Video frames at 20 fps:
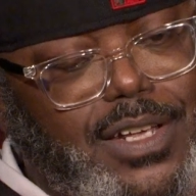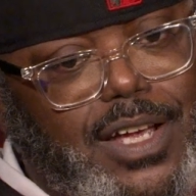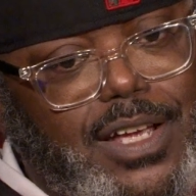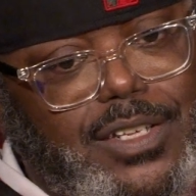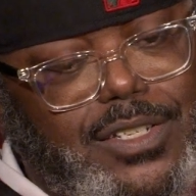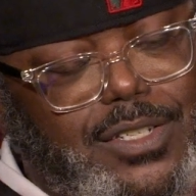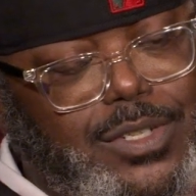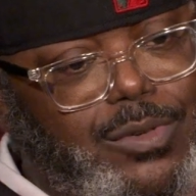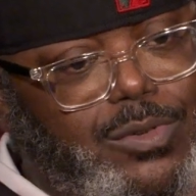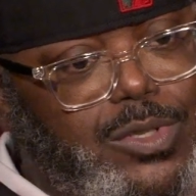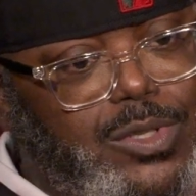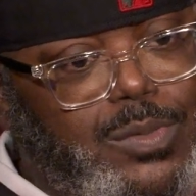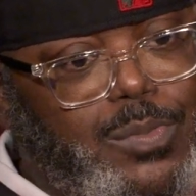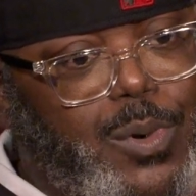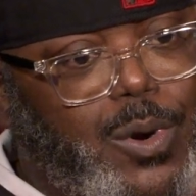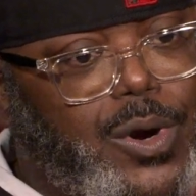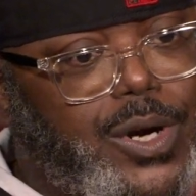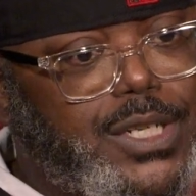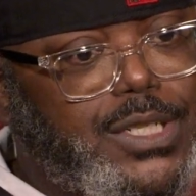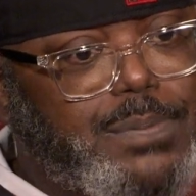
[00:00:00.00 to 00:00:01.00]
uh, students
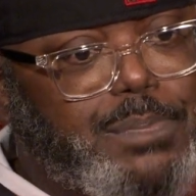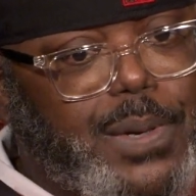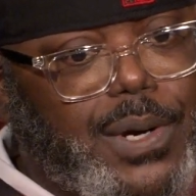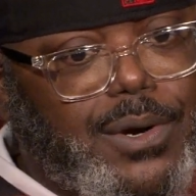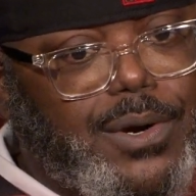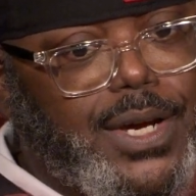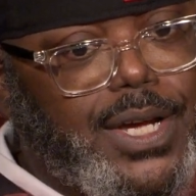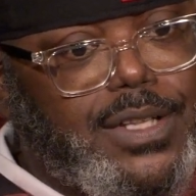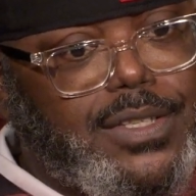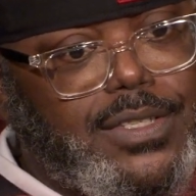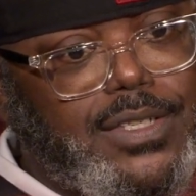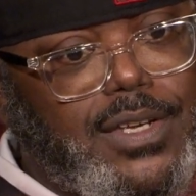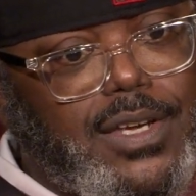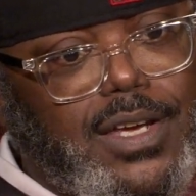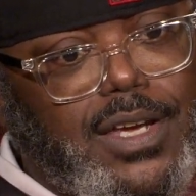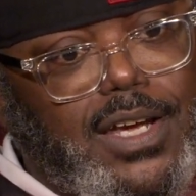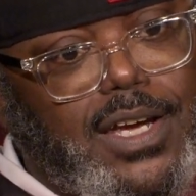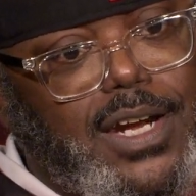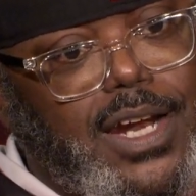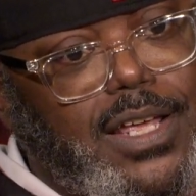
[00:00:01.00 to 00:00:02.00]
more experience.
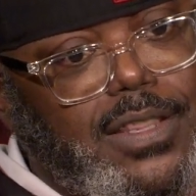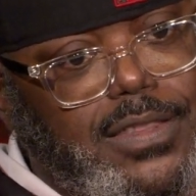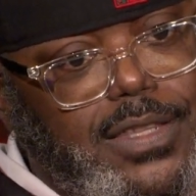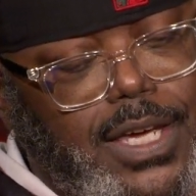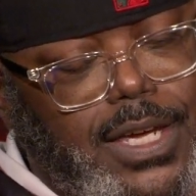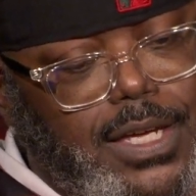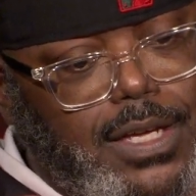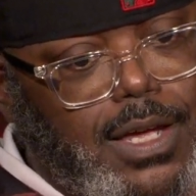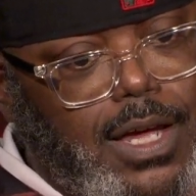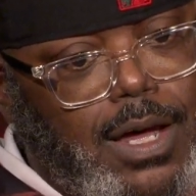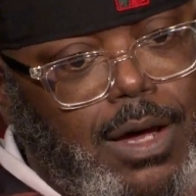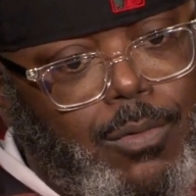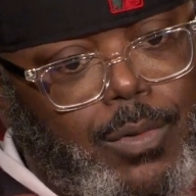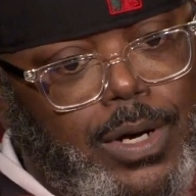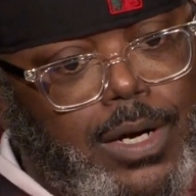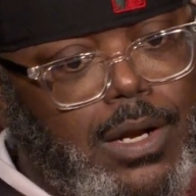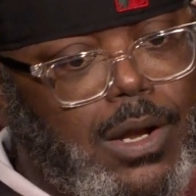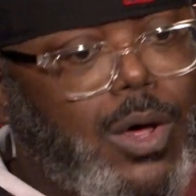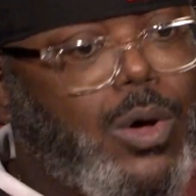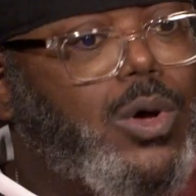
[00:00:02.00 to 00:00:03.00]
And I think uh,
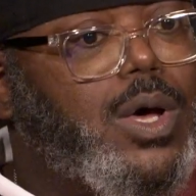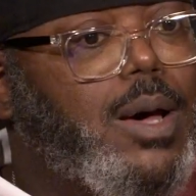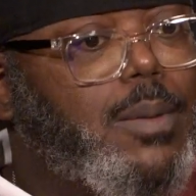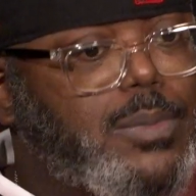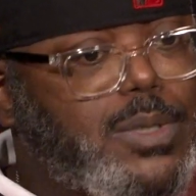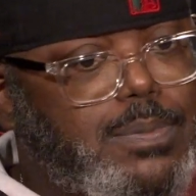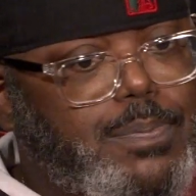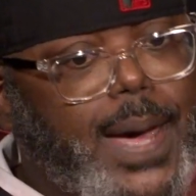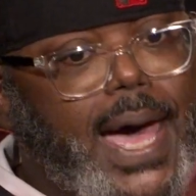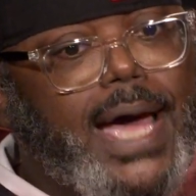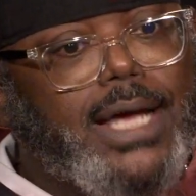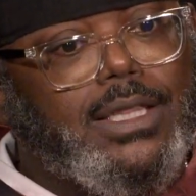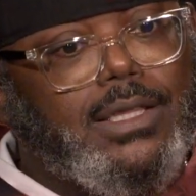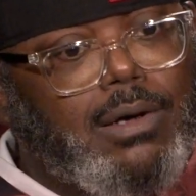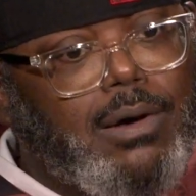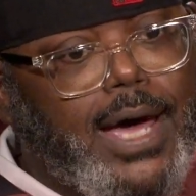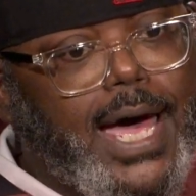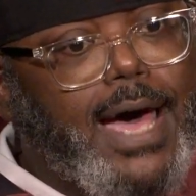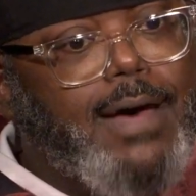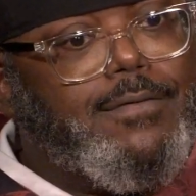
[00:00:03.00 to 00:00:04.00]
when Glow comes back,
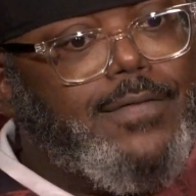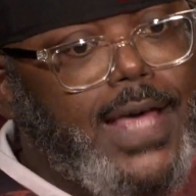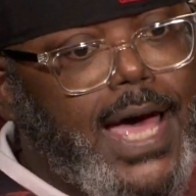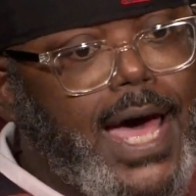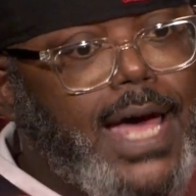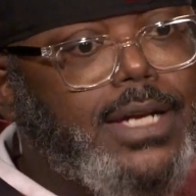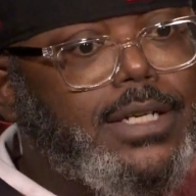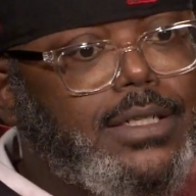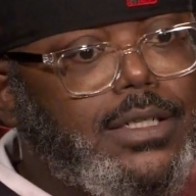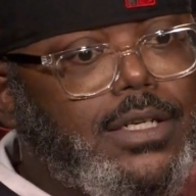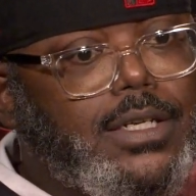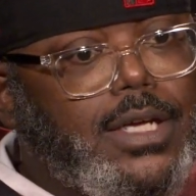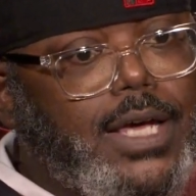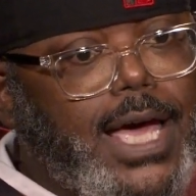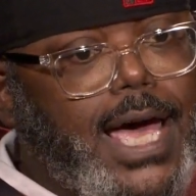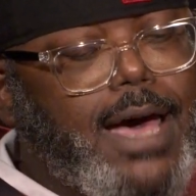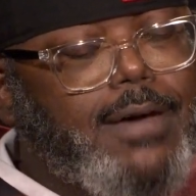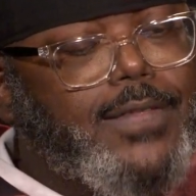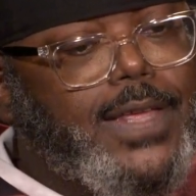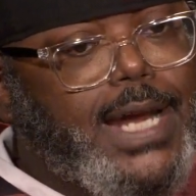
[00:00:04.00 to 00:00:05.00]
they'll have that,
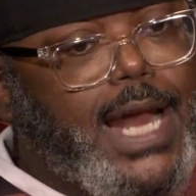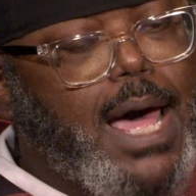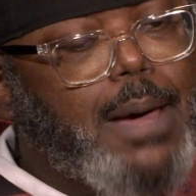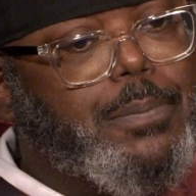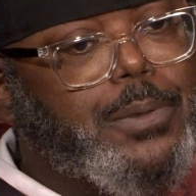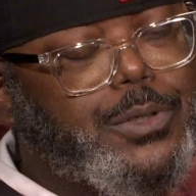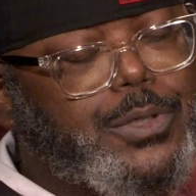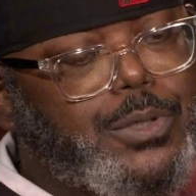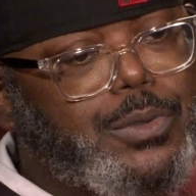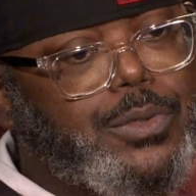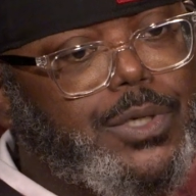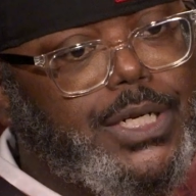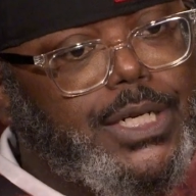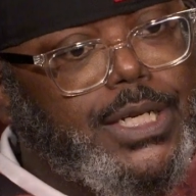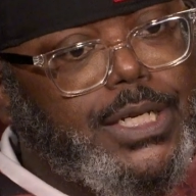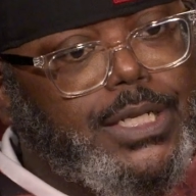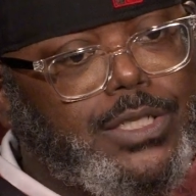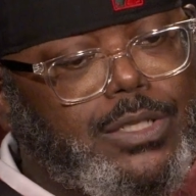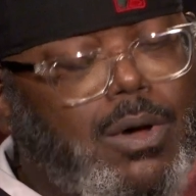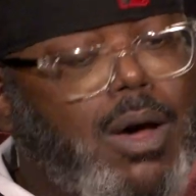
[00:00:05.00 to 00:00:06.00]
have that
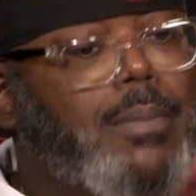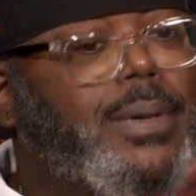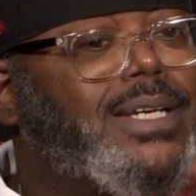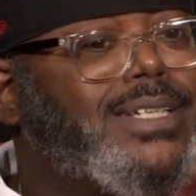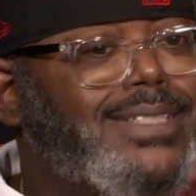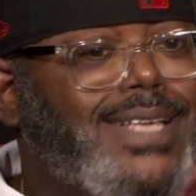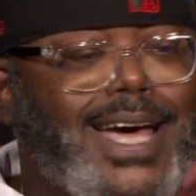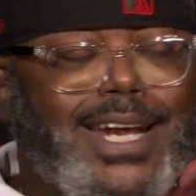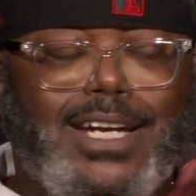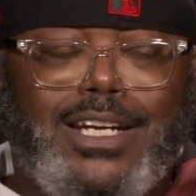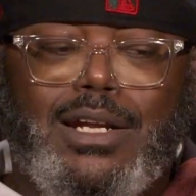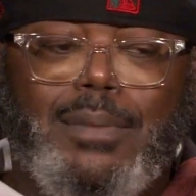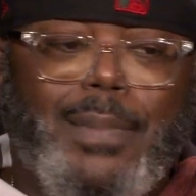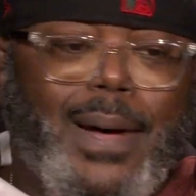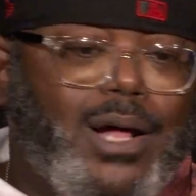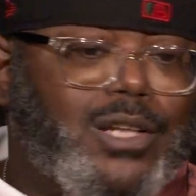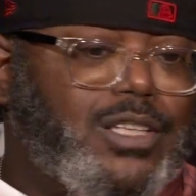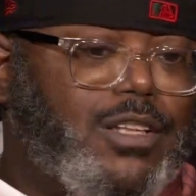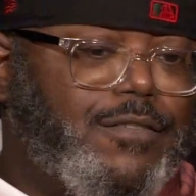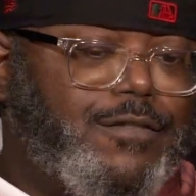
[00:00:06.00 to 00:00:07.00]
opportunity. So I'm excited
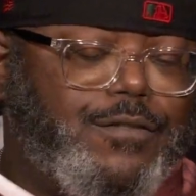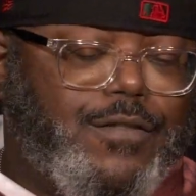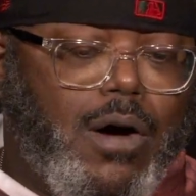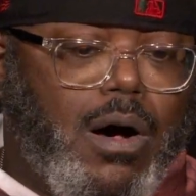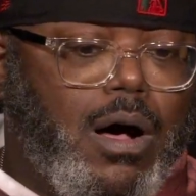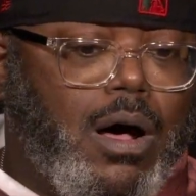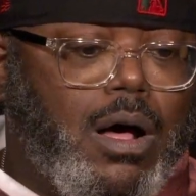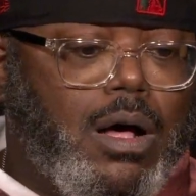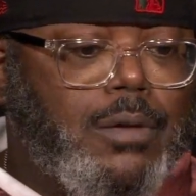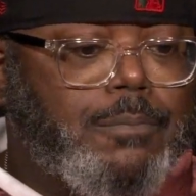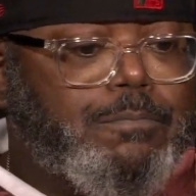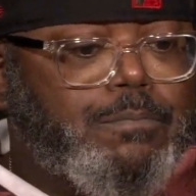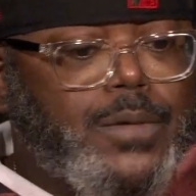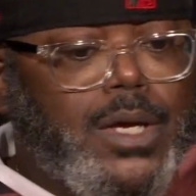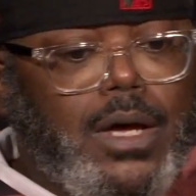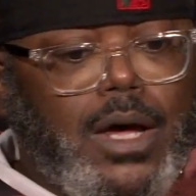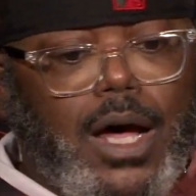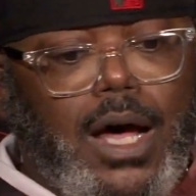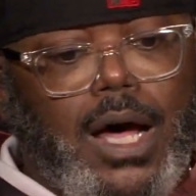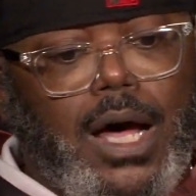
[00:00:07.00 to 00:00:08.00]
about the fall.
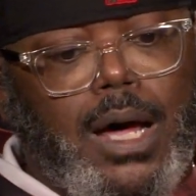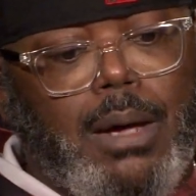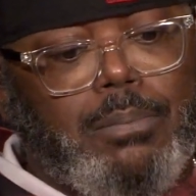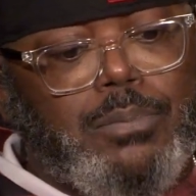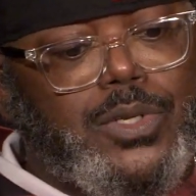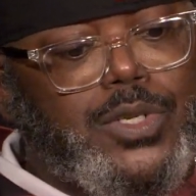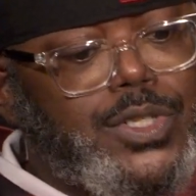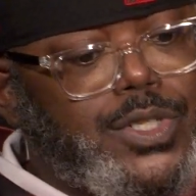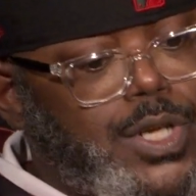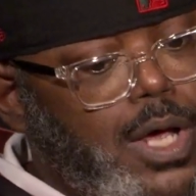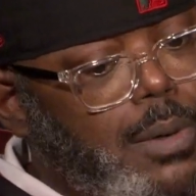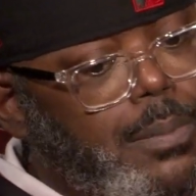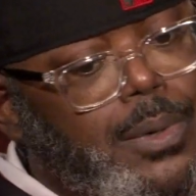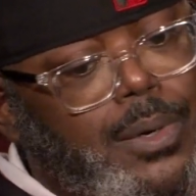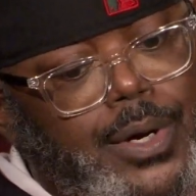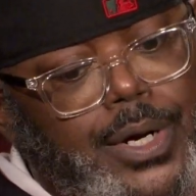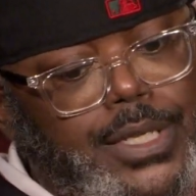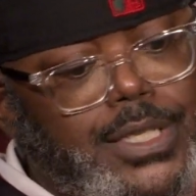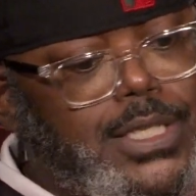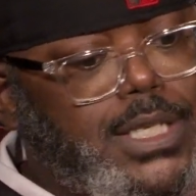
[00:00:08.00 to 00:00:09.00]
Um,
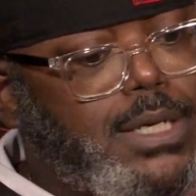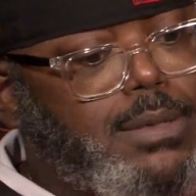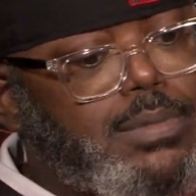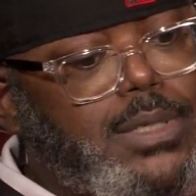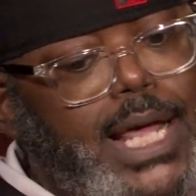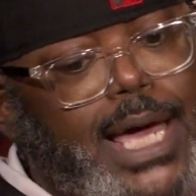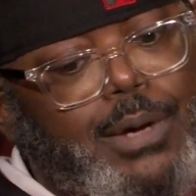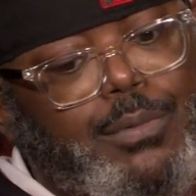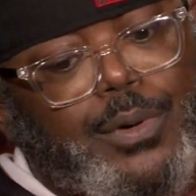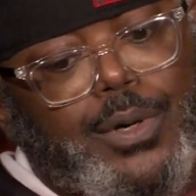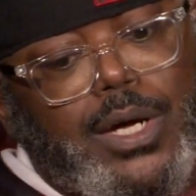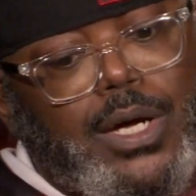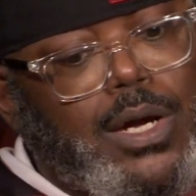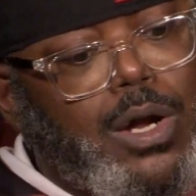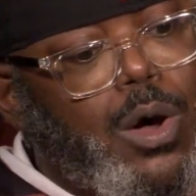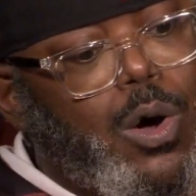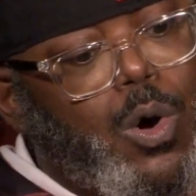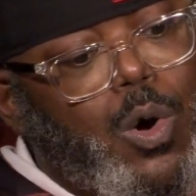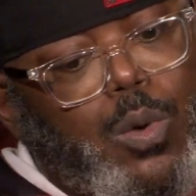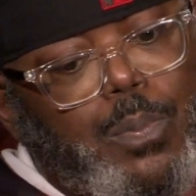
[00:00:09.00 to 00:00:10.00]
summer, it seems like we're going
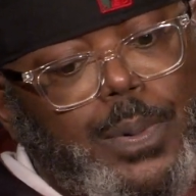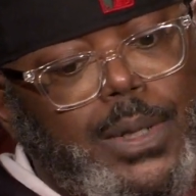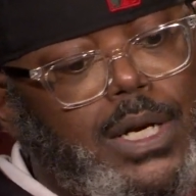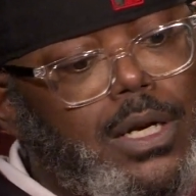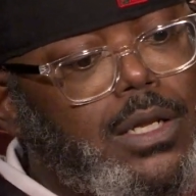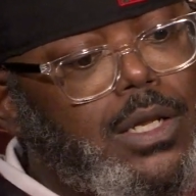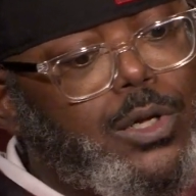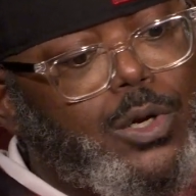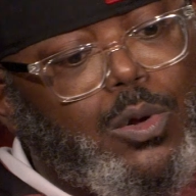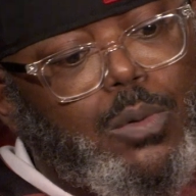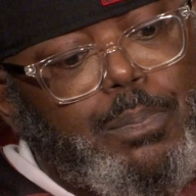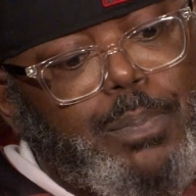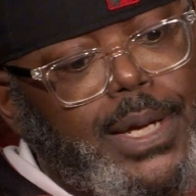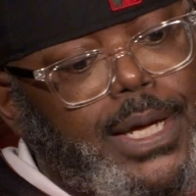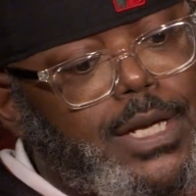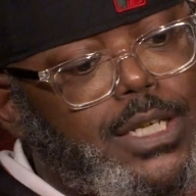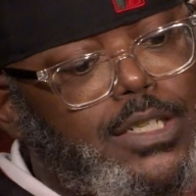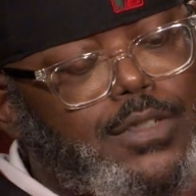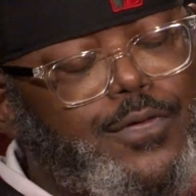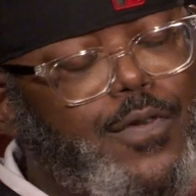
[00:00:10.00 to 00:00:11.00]
to open a little bit as